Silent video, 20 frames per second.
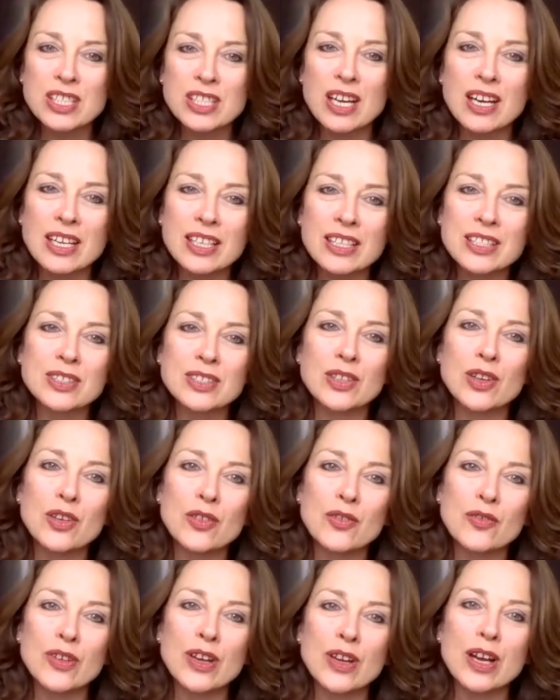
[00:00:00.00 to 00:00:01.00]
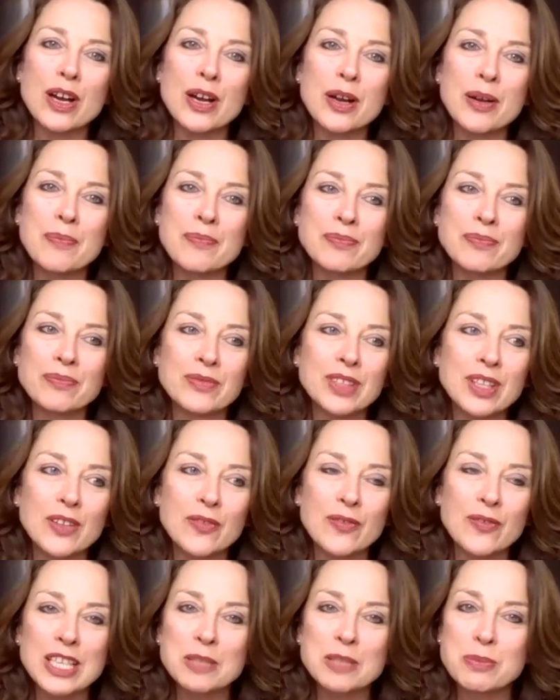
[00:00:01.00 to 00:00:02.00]
kind of
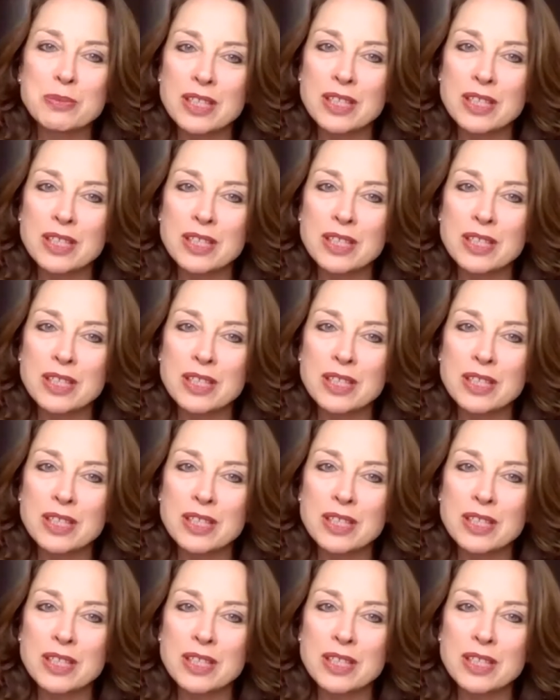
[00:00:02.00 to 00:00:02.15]
Facebook